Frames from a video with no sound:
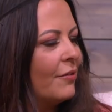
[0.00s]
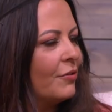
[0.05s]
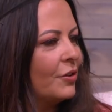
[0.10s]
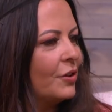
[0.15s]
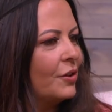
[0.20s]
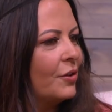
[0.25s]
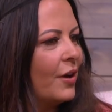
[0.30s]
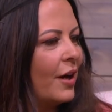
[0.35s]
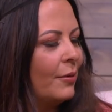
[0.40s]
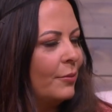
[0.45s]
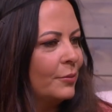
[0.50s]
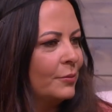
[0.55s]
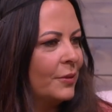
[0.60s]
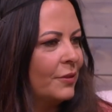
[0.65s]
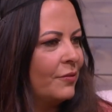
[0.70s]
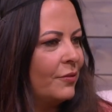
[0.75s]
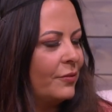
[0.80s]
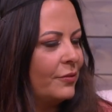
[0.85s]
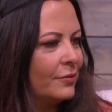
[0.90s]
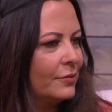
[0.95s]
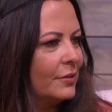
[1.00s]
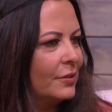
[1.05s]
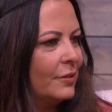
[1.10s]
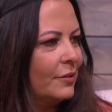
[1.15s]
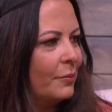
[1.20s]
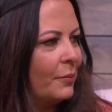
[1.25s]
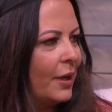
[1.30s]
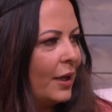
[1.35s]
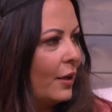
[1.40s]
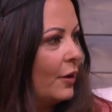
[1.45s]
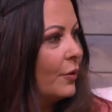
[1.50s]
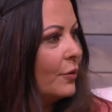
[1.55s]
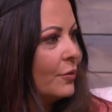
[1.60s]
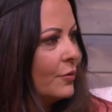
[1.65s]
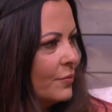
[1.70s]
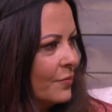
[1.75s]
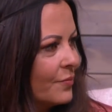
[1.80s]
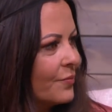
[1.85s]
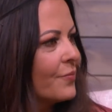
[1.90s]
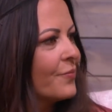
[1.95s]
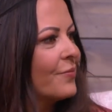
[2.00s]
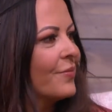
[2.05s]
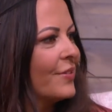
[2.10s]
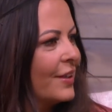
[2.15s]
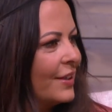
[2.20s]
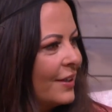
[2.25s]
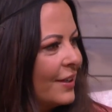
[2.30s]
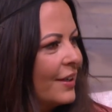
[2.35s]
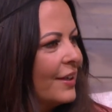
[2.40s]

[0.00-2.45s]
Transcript: have a new album of my own. It's